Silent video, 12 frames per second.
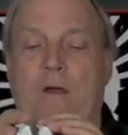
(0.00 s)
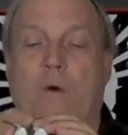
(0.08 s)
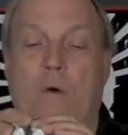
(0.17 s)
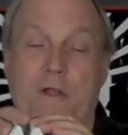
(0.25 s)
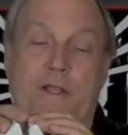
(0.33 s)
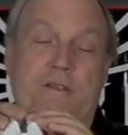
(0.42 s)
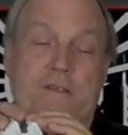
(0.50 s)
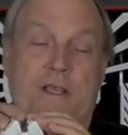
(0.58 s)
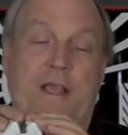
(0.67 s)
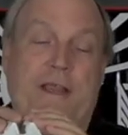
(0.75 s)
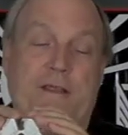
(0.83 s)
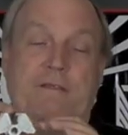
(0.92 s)
or you could
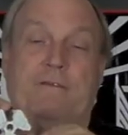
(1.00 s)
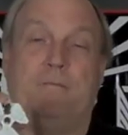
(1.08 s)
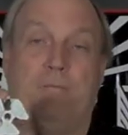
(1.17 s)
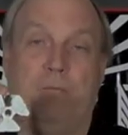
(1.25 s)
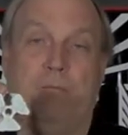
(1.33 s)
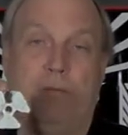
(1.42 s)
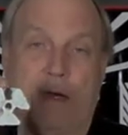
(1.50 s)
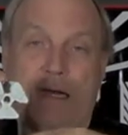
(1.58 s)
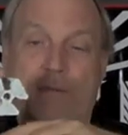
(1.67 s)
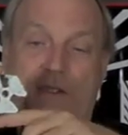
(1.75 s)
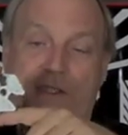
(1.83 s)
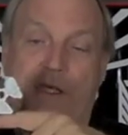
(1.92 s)
say the
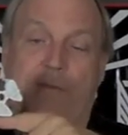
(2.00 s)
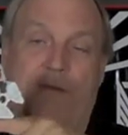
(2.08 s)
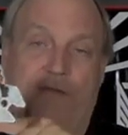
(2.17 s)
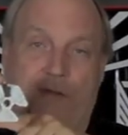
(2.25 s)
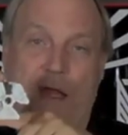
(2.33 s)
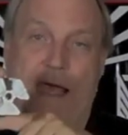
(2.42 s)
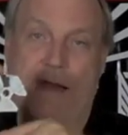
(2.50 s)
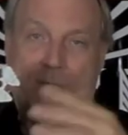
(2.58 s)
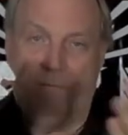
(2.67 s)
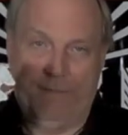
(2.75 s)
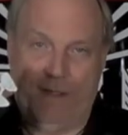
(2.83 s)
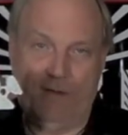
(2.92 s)
bottom of the ship is flat.
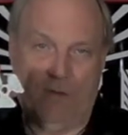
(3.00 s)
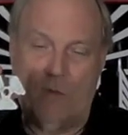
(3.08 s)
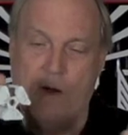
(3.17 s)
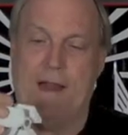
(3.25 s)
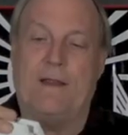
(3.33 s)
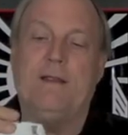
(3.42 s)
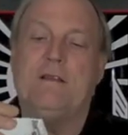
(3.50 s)
Either way,